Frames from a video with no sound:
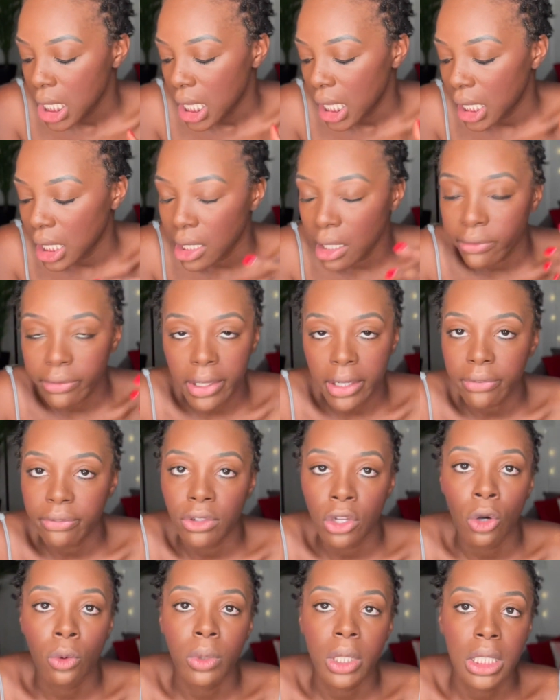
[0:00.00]
And even if
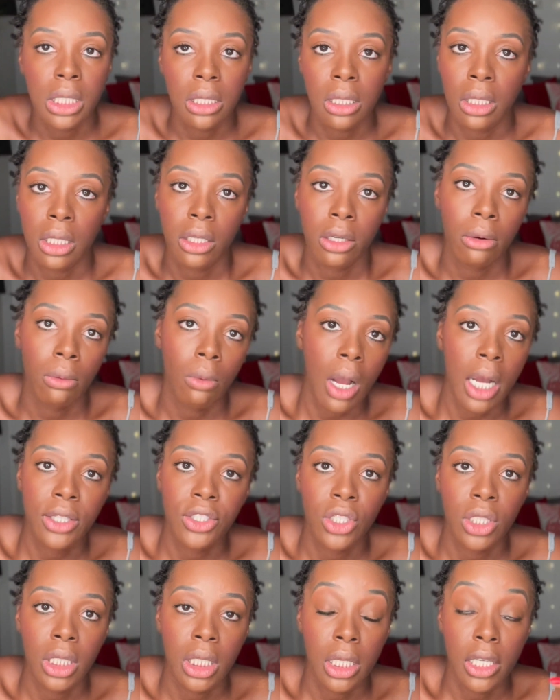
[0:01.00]
no one's sitting here
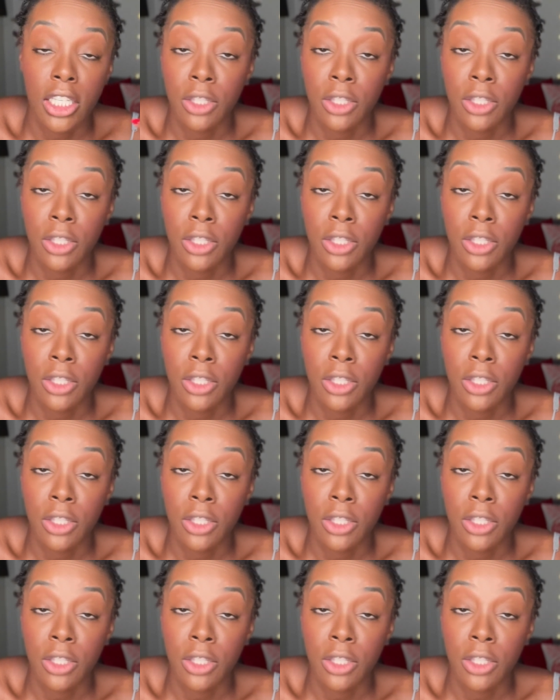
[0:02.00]
watching it,